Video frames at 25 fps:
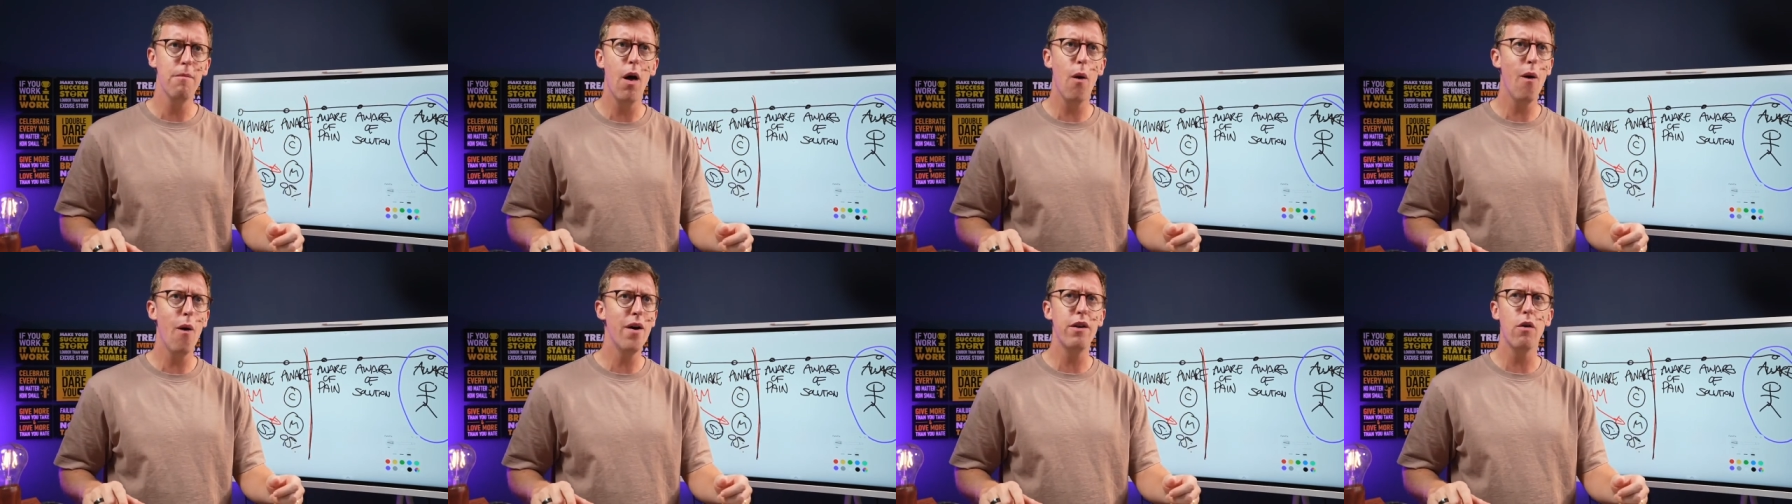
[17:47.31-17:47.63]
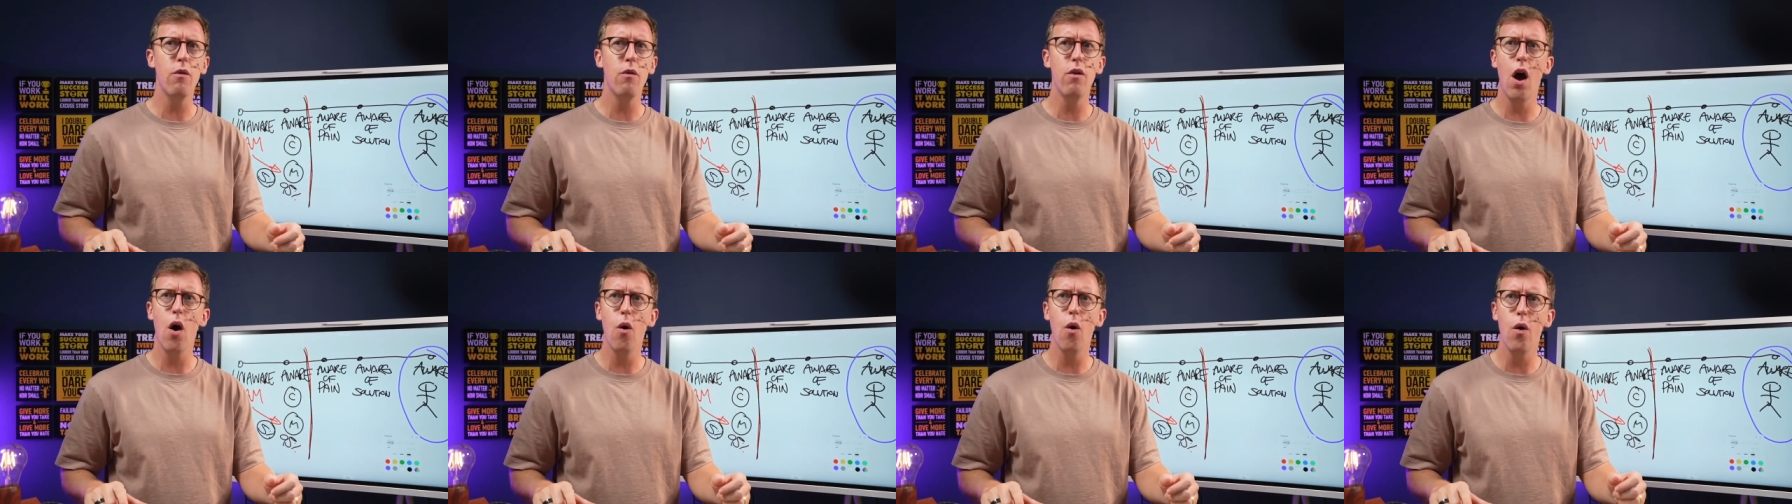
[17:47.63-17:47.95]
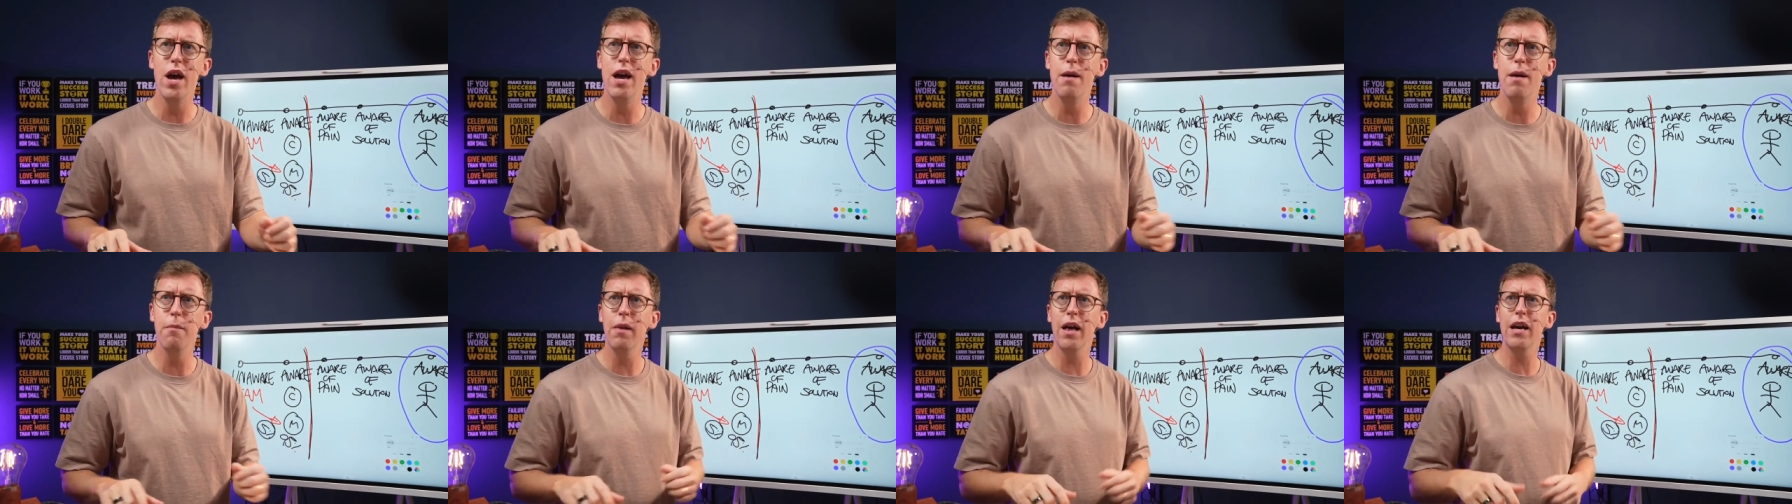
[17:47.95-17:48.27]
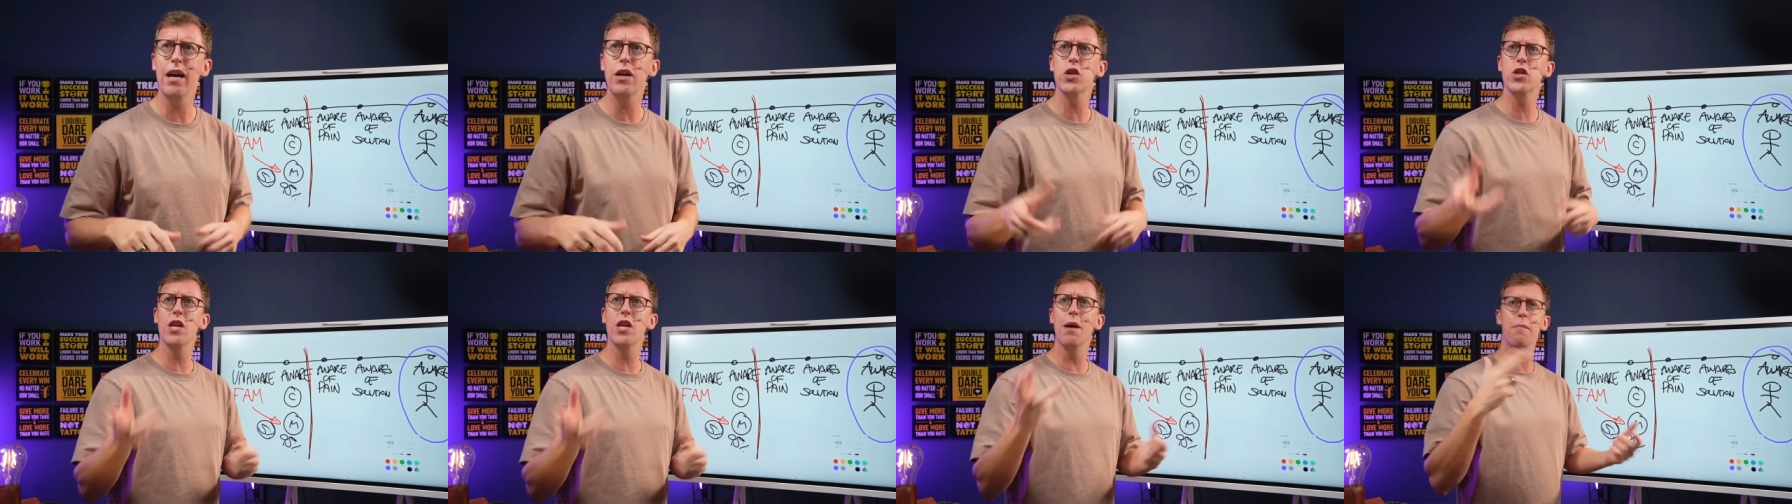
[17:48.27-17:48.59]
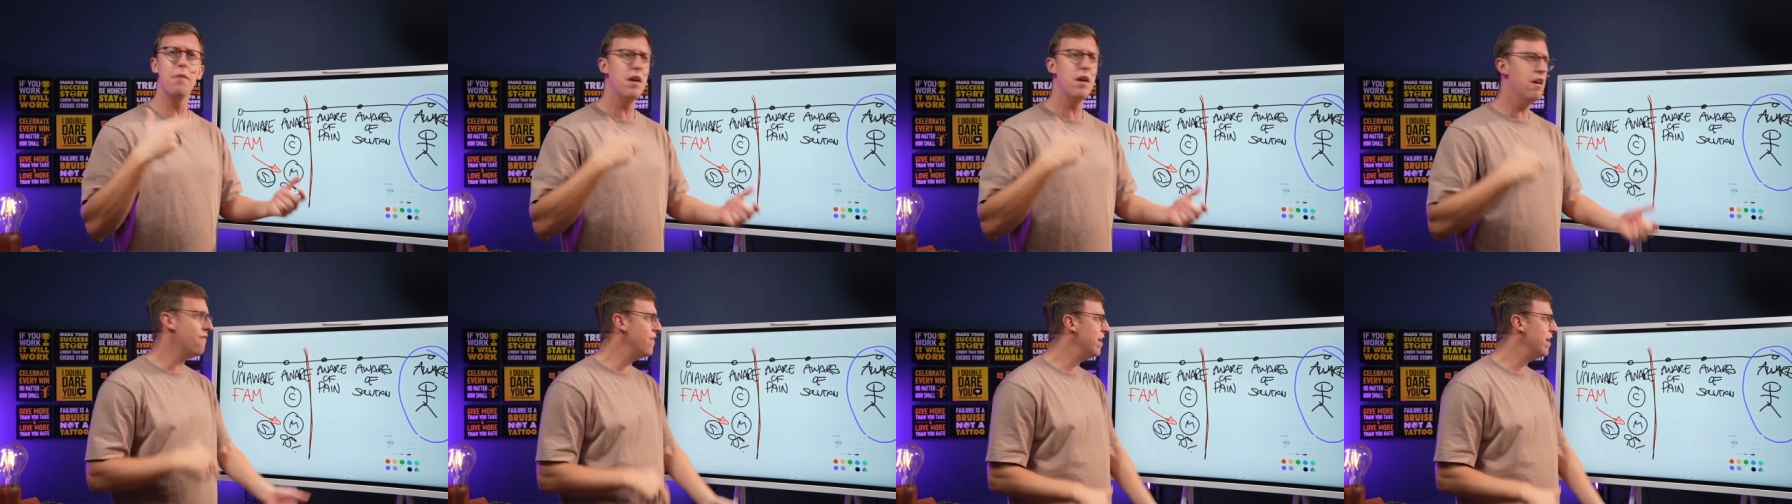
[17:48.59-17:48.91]
no, I don't know him. Like,
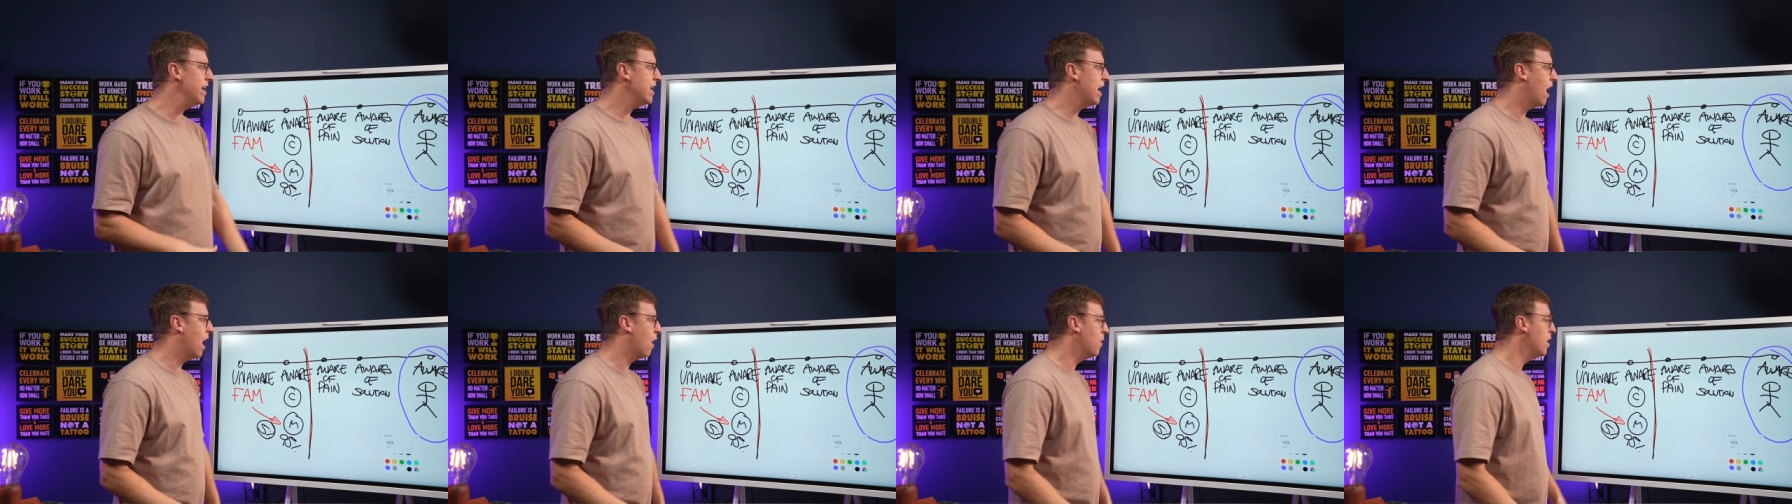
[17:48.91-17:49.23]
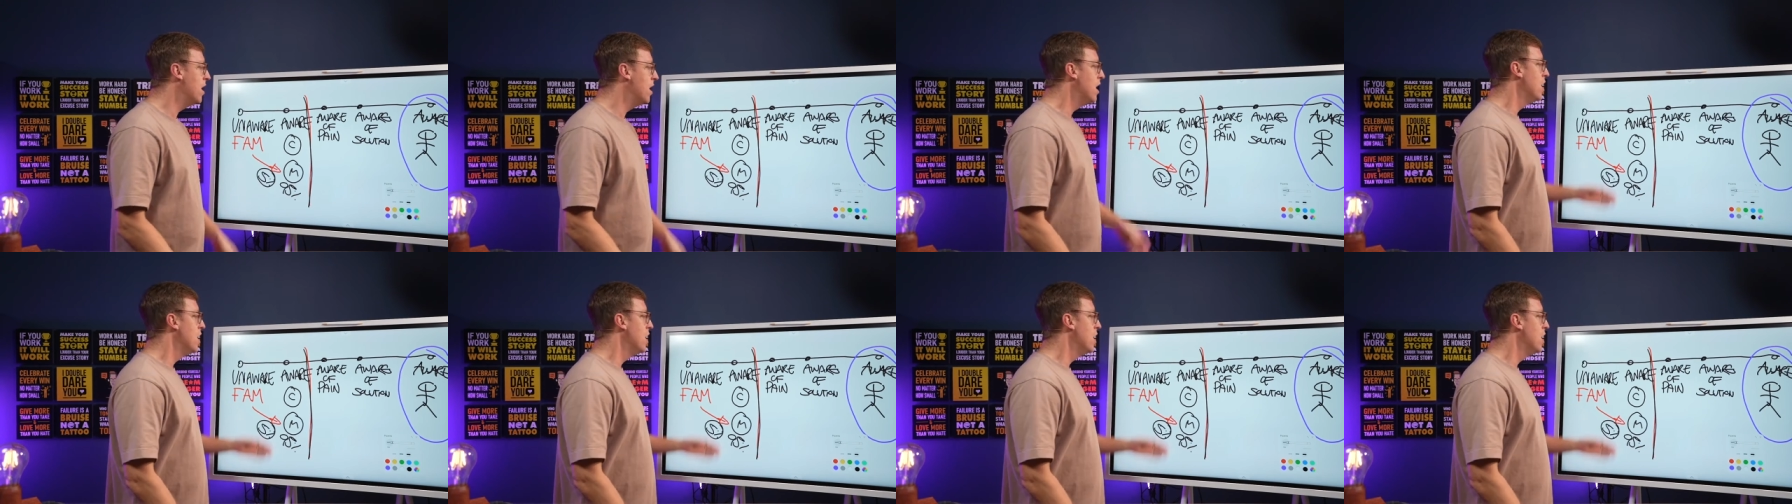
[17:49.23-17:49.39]
send me a video."